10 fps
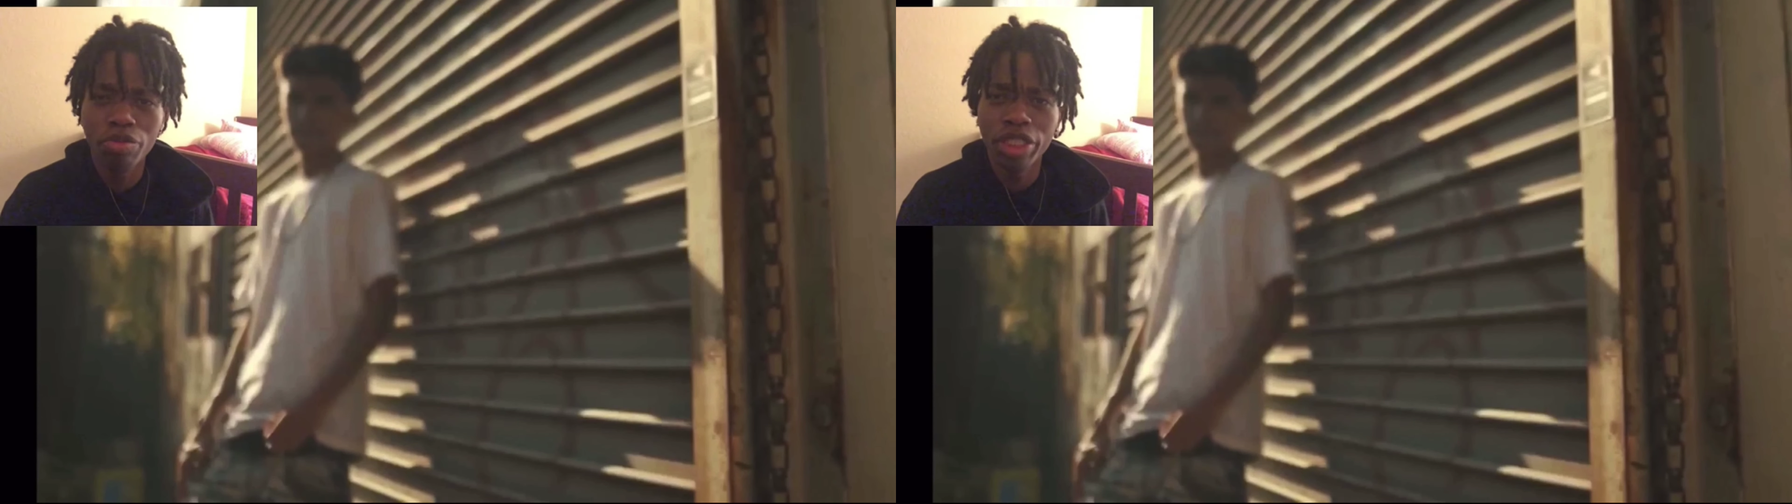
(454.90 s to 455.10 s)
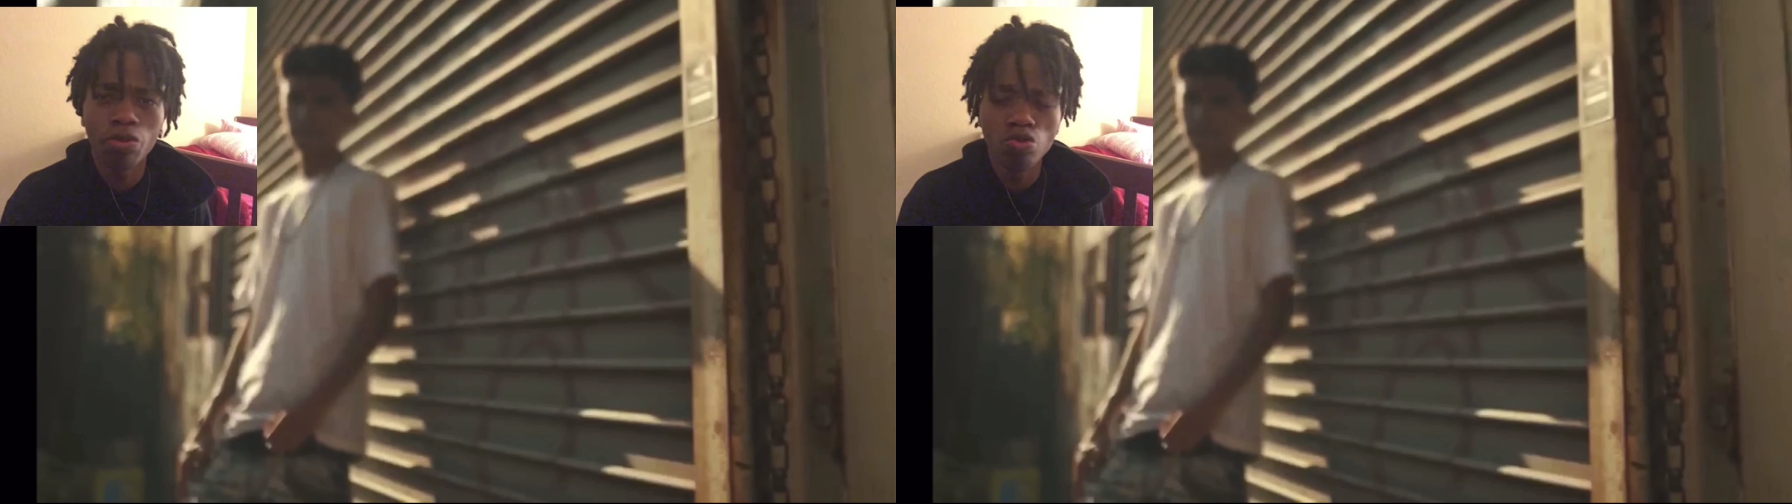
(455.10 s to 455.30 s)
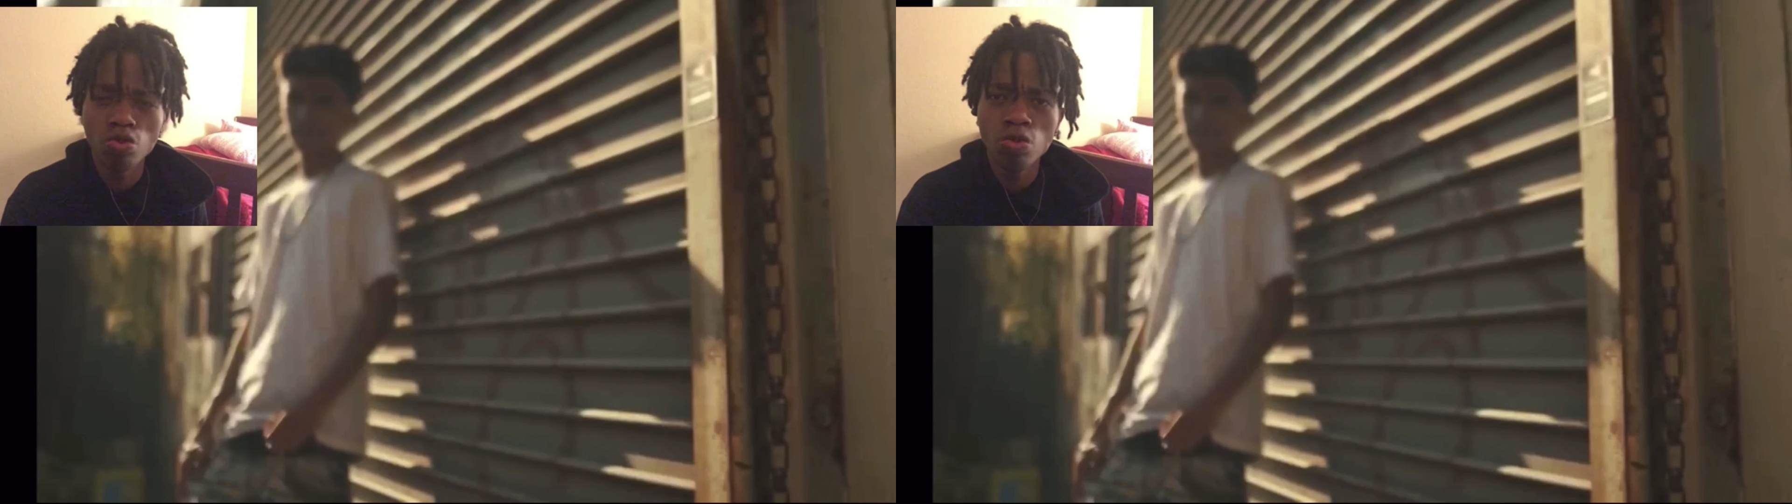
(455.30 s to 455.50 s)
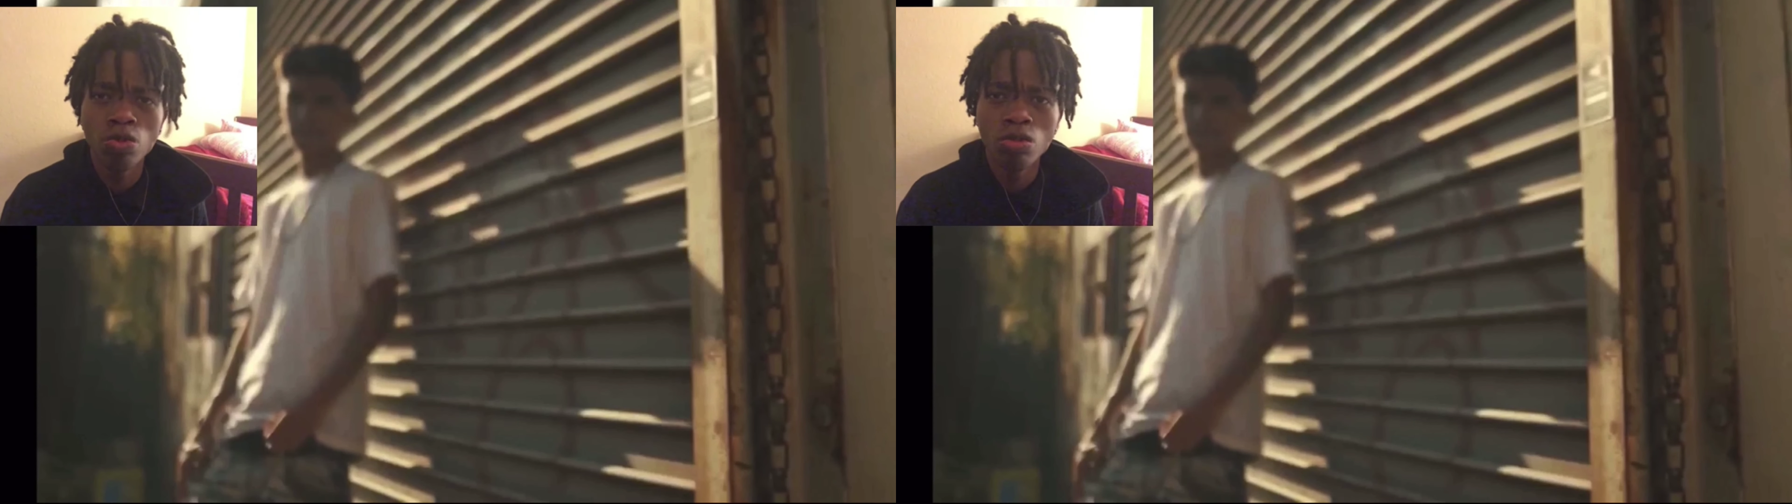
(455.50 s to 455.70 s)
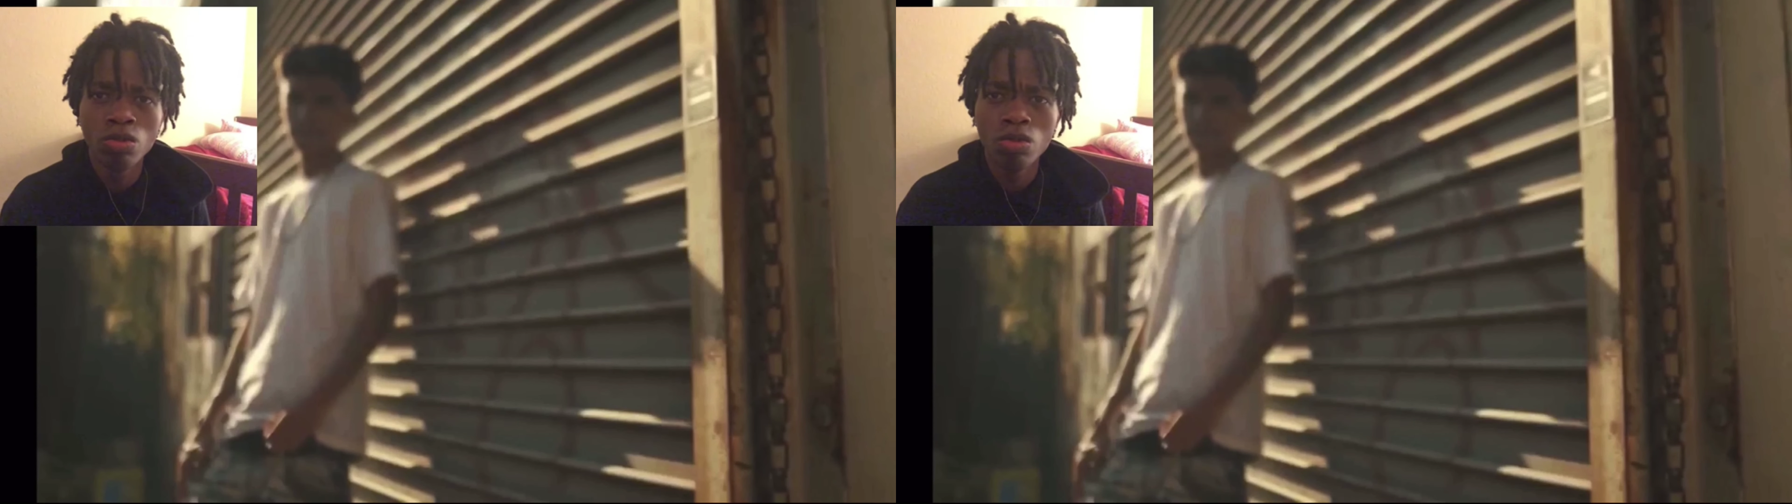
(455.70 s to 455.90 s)
me in.
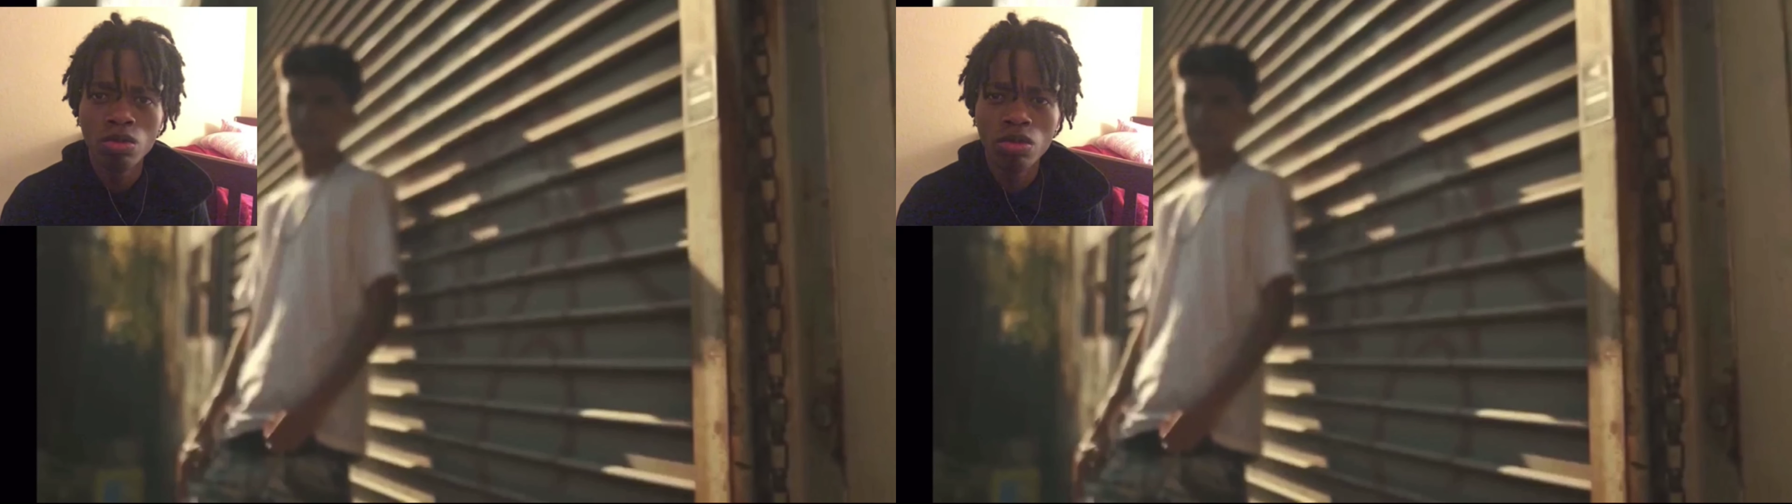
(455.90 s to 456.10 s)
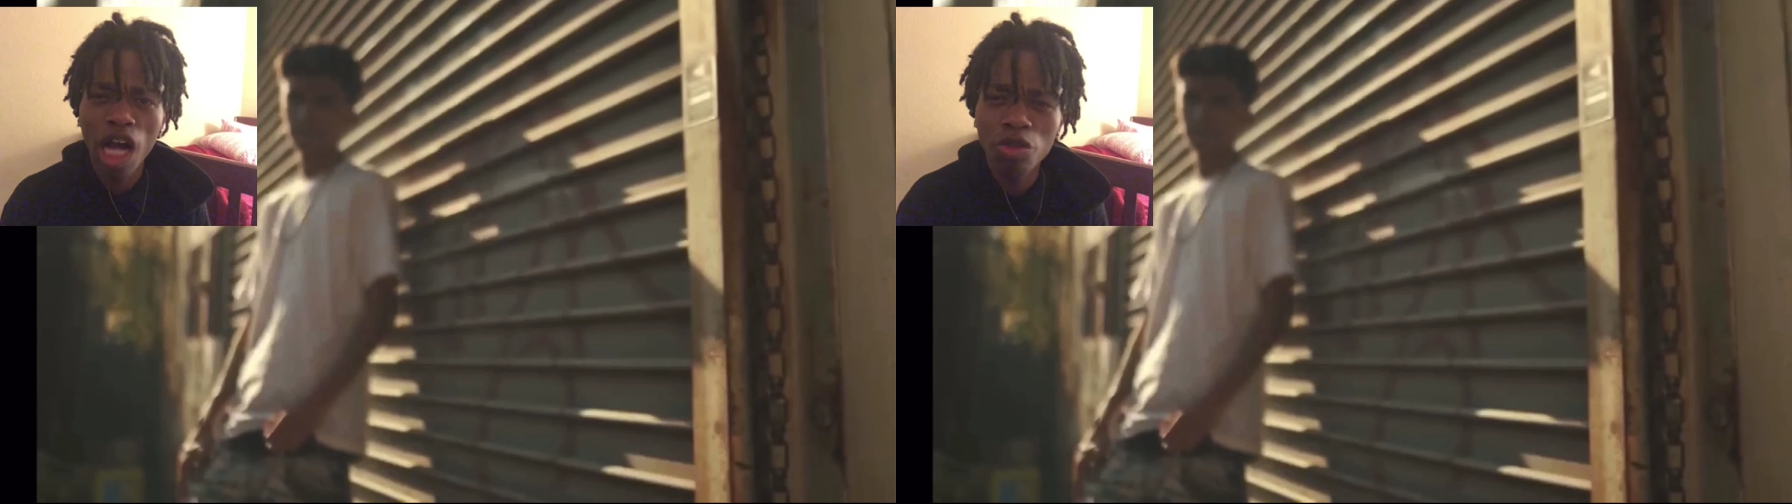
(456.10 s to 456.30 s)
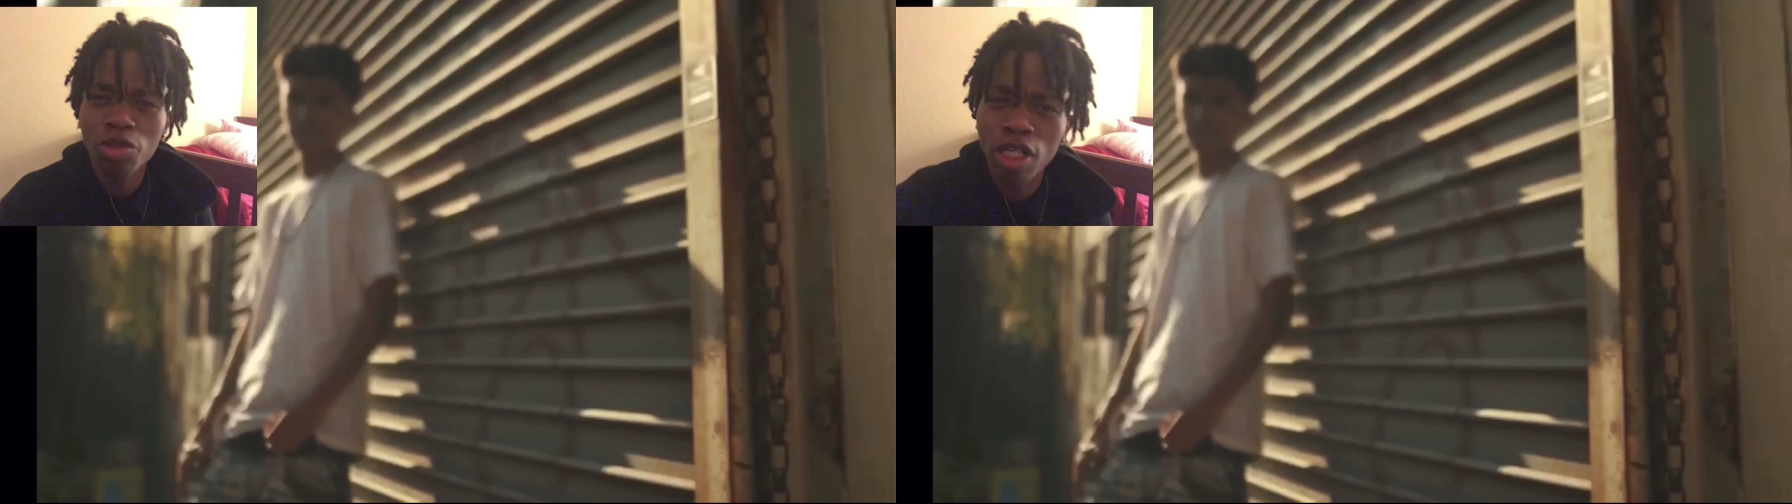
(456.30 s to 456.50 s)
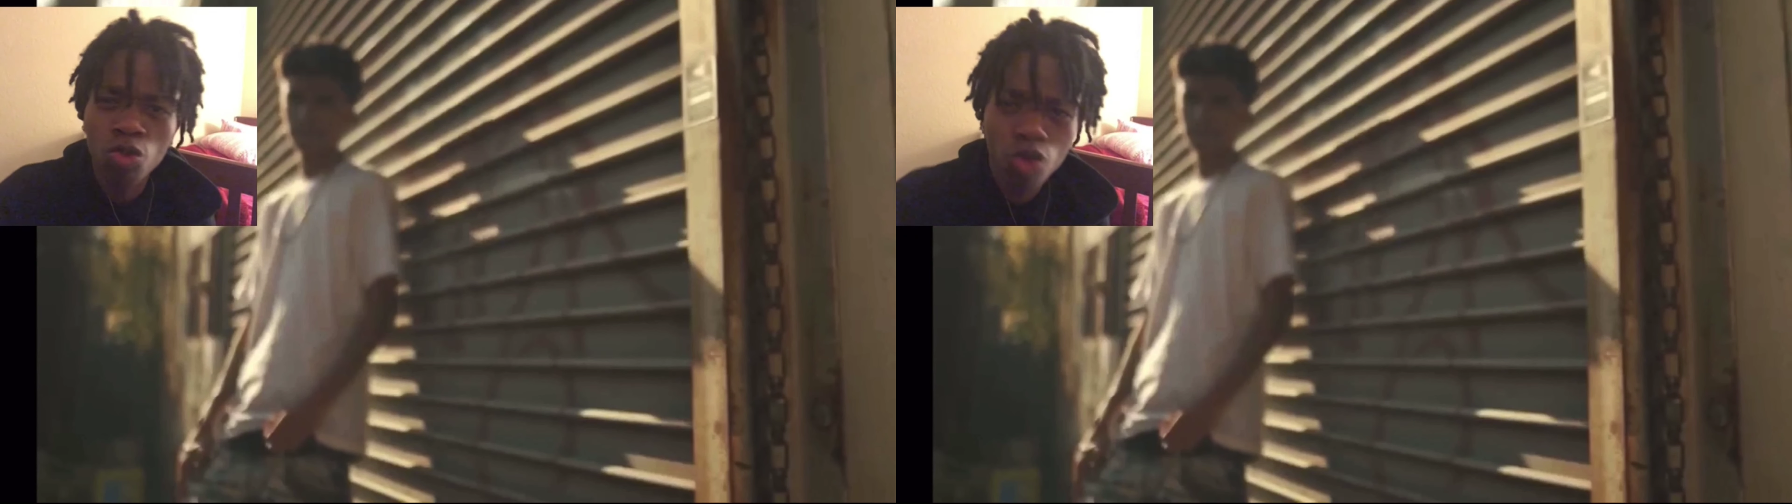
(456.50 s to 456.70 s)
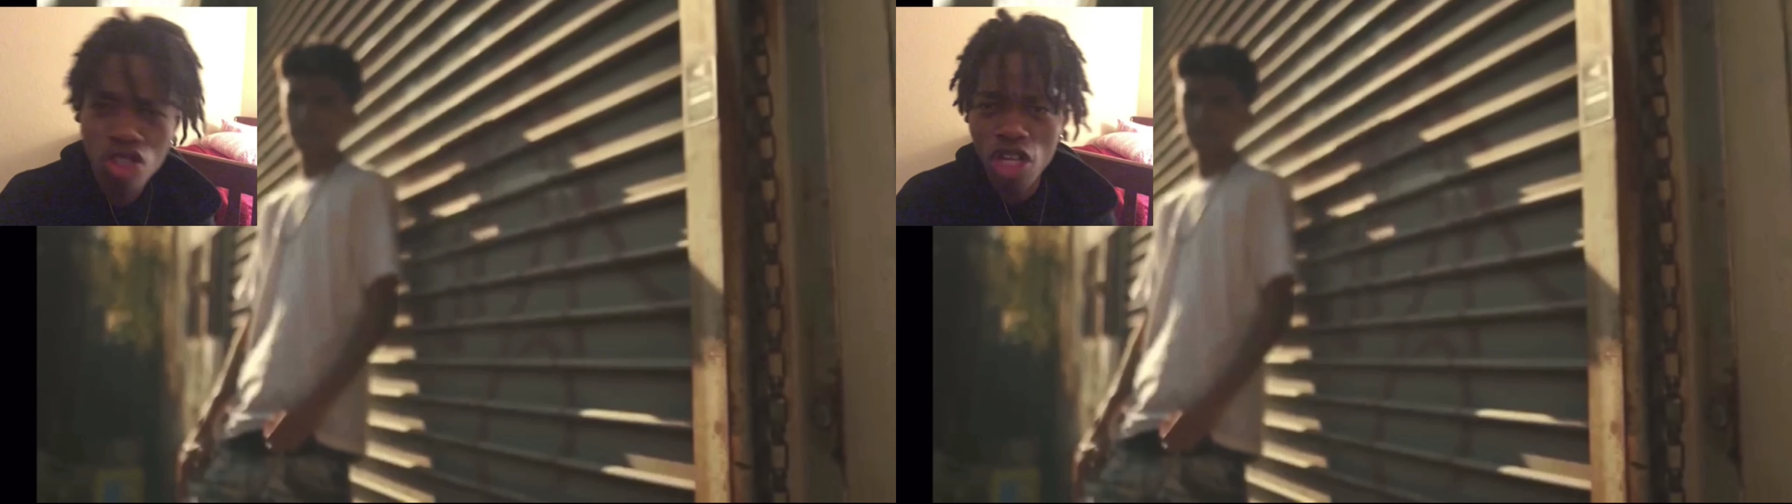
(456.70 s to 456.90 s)
Mm, I was somebody would